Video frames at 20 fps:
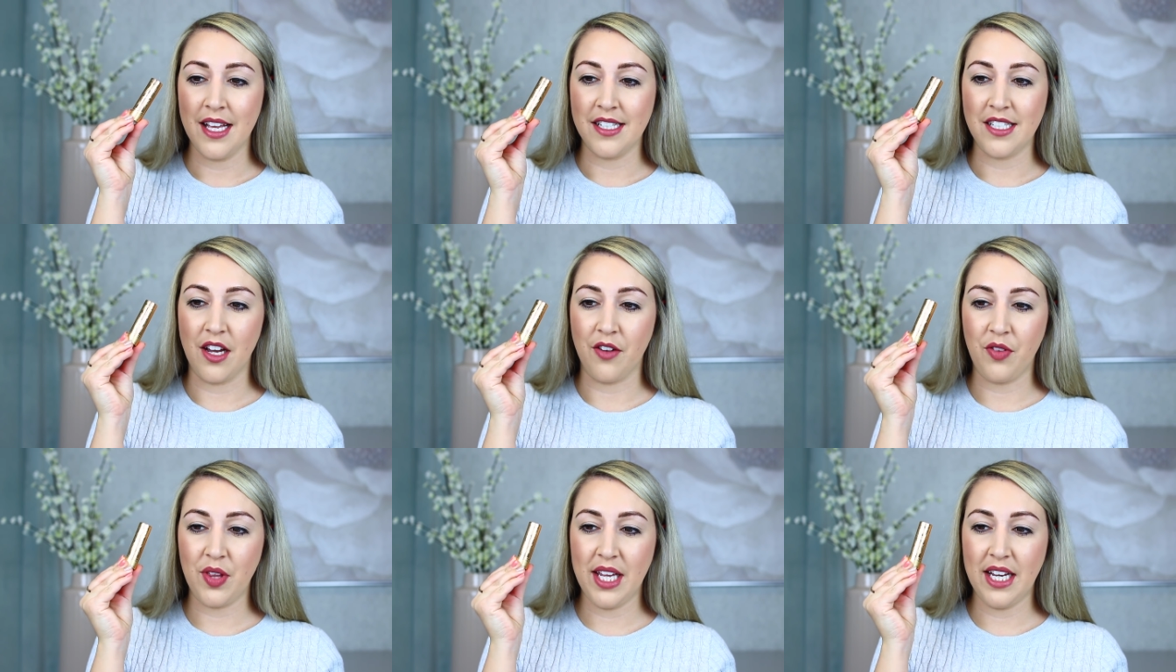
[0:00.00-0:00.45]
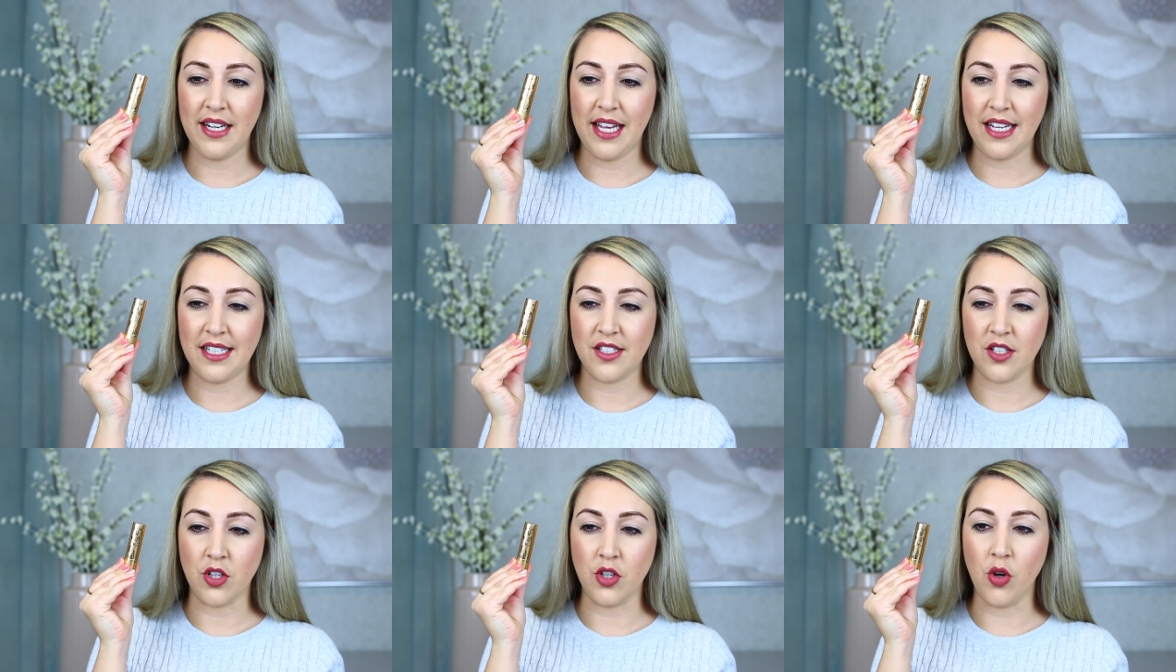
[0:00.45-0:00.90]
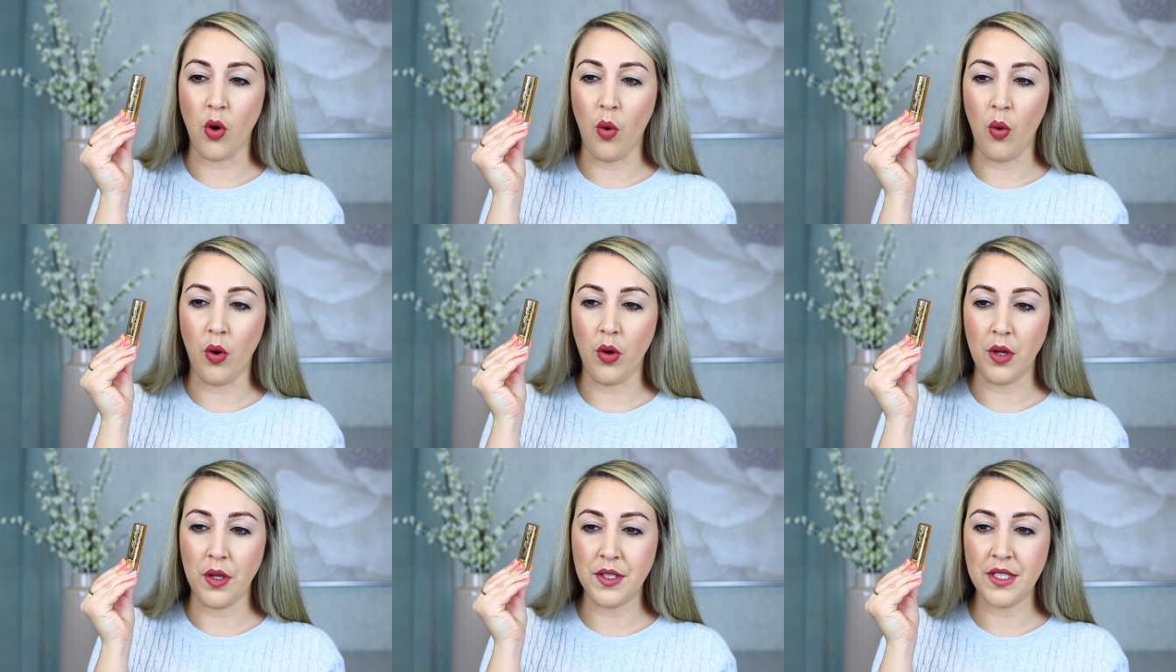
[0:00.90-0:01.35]
Definitely a nice
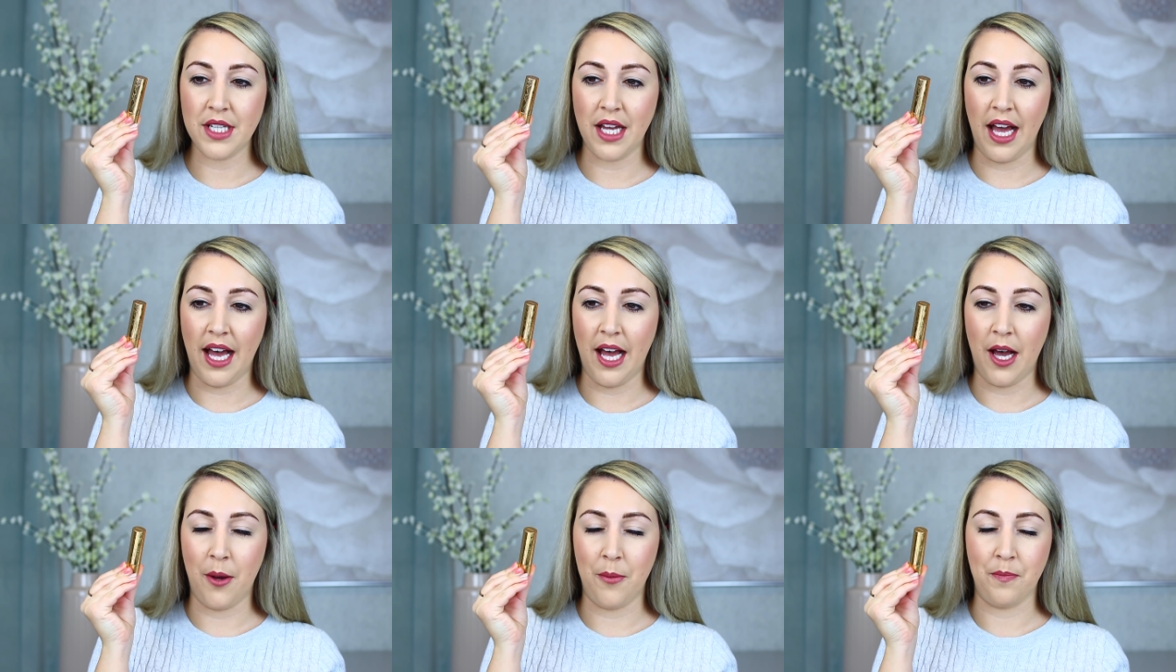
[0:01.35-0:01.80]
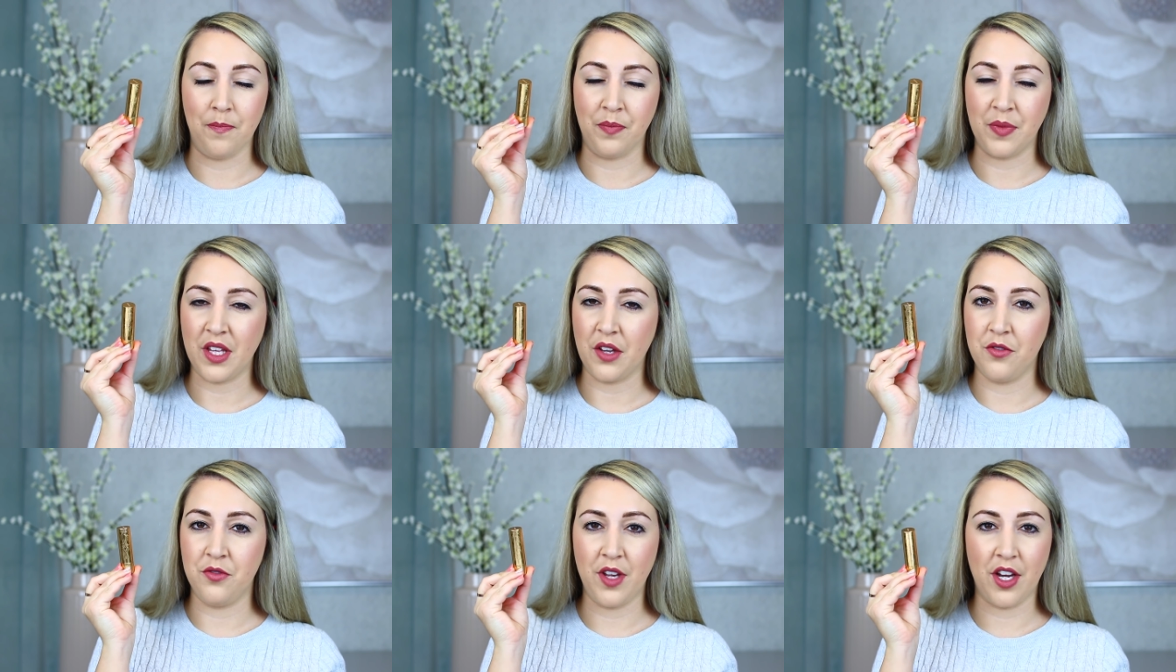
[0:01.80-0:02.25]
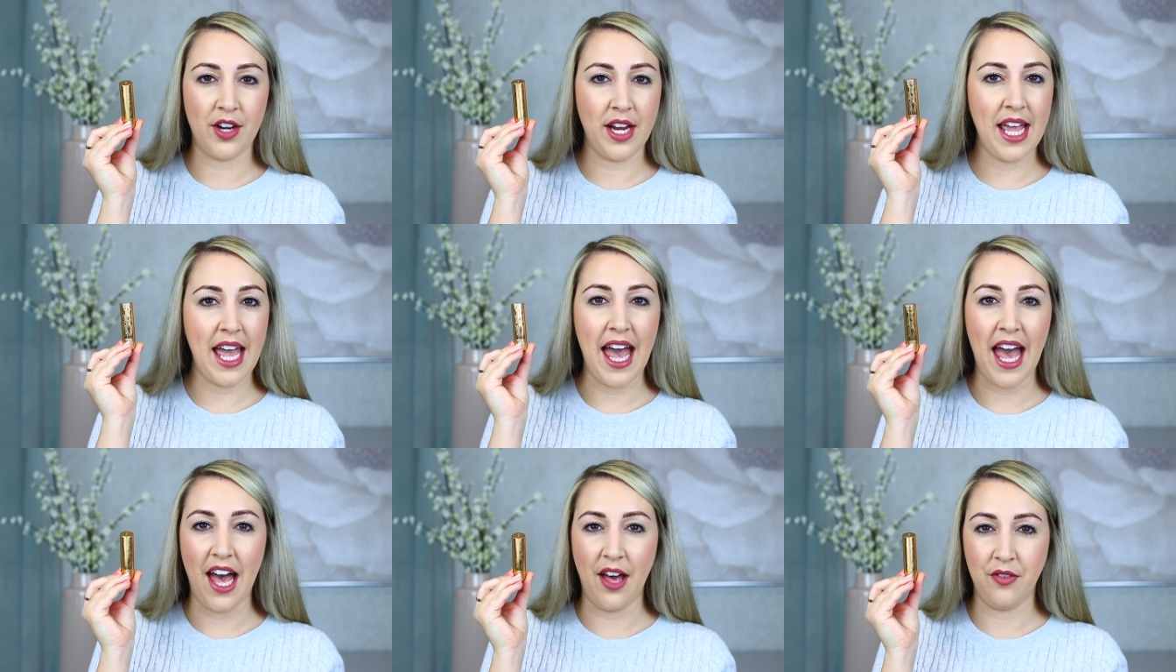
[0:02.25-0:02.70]
gold, um,
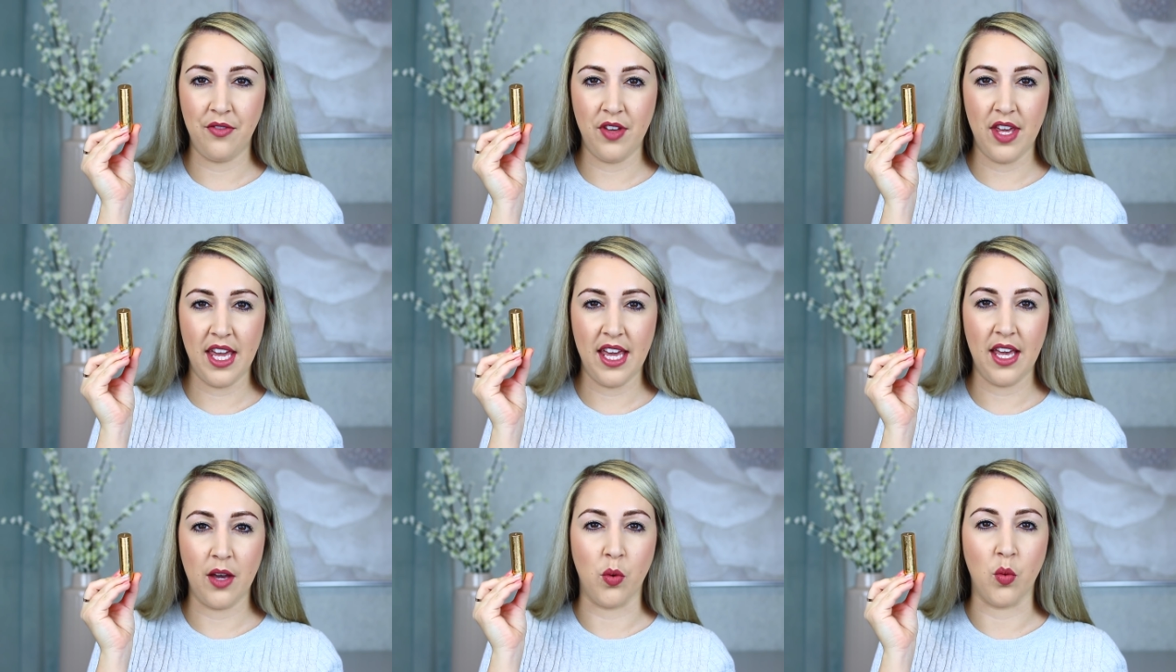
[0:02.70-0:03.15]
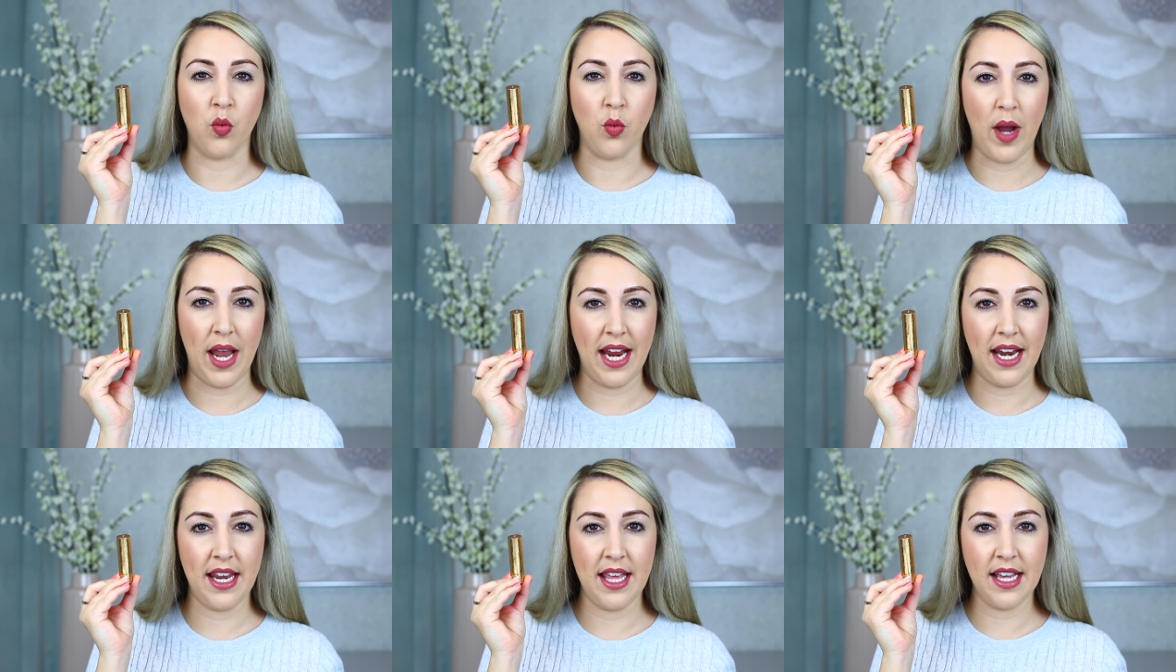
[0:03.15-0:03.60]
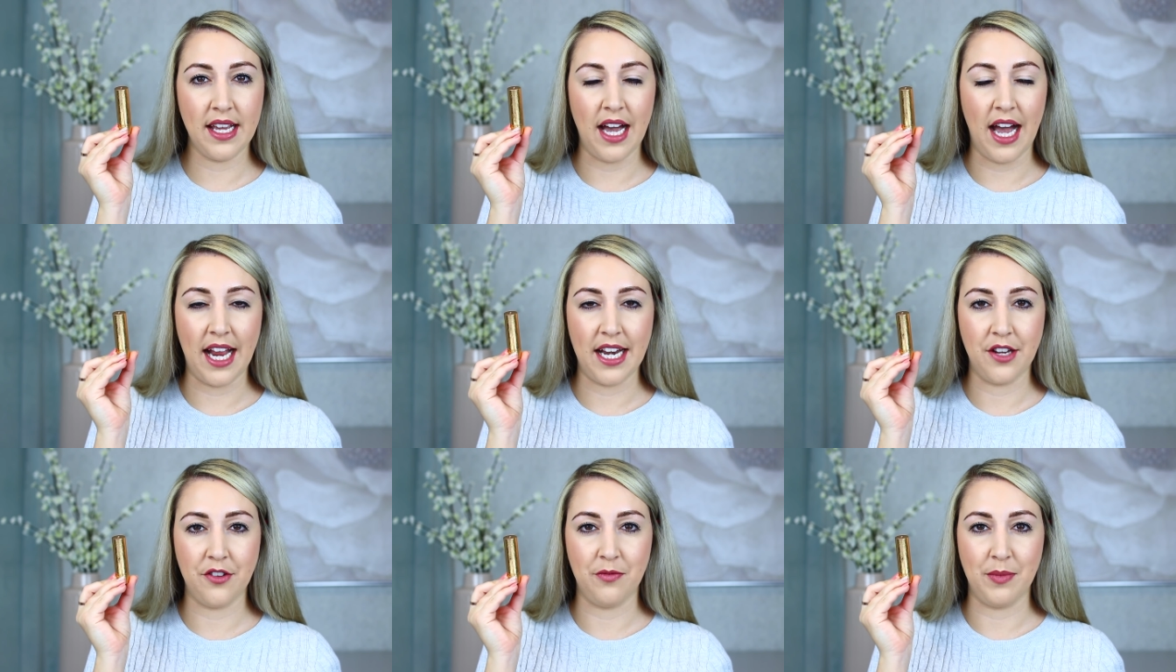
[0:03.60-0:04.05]
very heavy, weighty
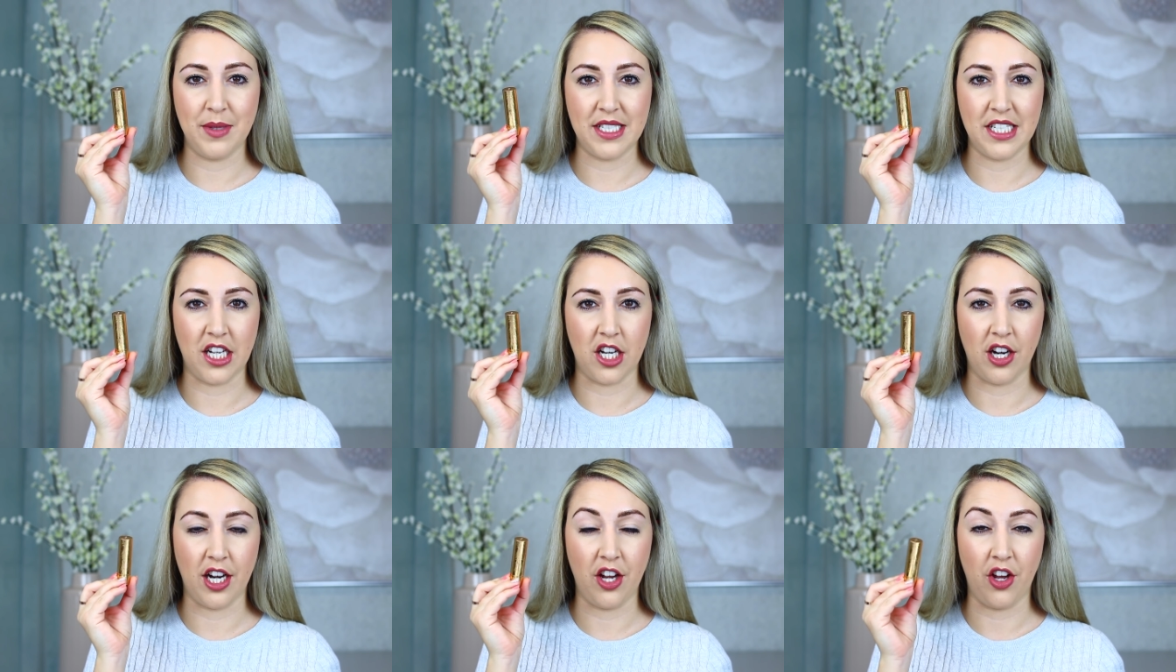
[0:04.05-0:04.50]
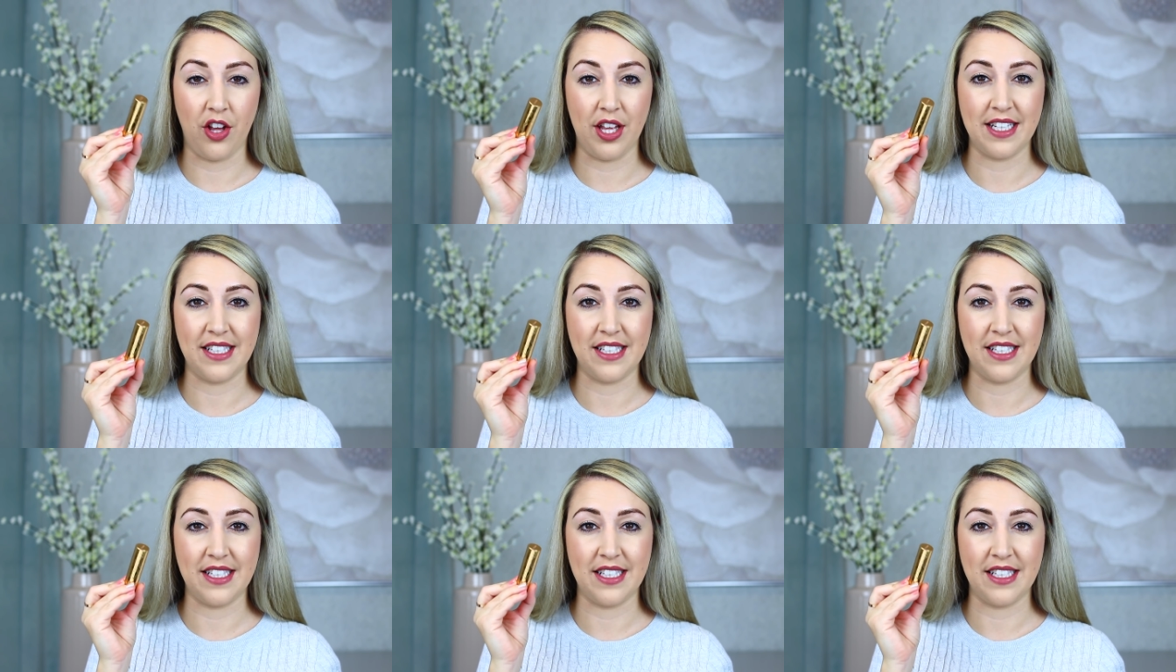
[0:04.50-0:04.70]
kind of material.